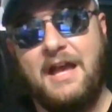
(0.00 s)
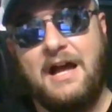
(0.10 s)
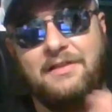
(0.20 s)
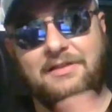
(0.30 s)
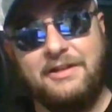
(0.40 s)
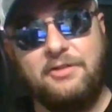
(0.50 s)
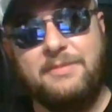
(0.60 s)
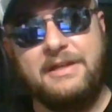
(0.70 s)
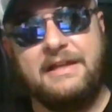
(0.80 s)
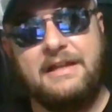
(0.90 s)
a little
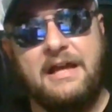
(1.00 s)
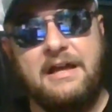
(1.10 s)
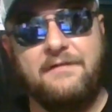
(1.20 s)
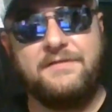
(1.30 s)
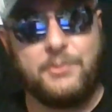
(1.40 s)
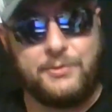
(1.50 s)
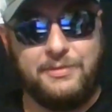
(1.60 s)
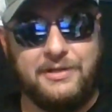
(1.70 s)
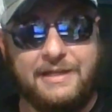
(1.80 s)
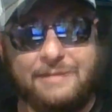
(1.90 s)
bit of swordplay.